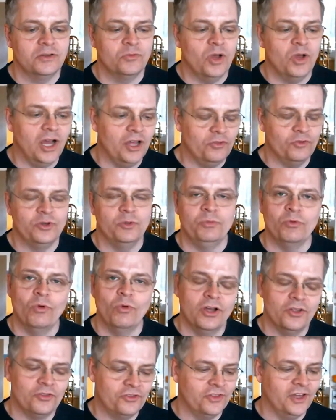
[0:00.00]
thought it'd be
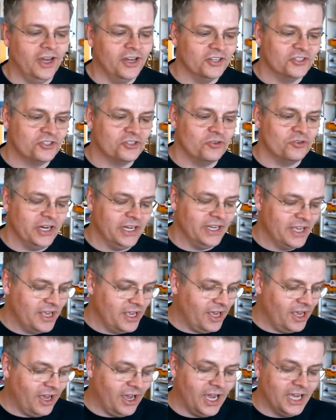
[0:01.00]
worth answering.
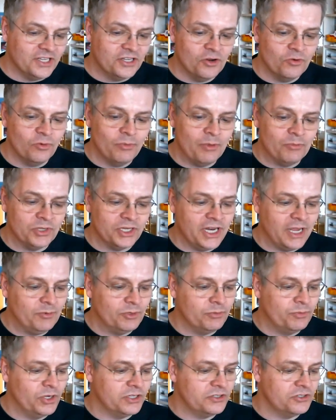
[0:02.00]
I don't remember the name of
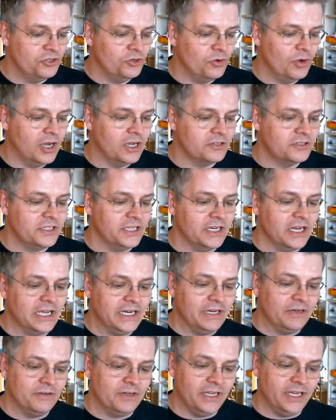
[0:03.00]
the person who asked it, and
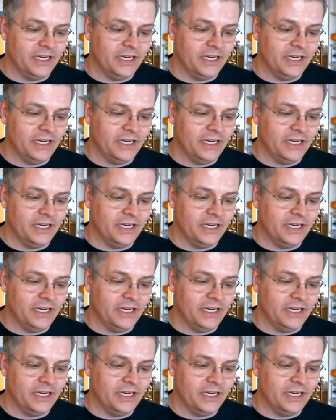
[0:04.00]
it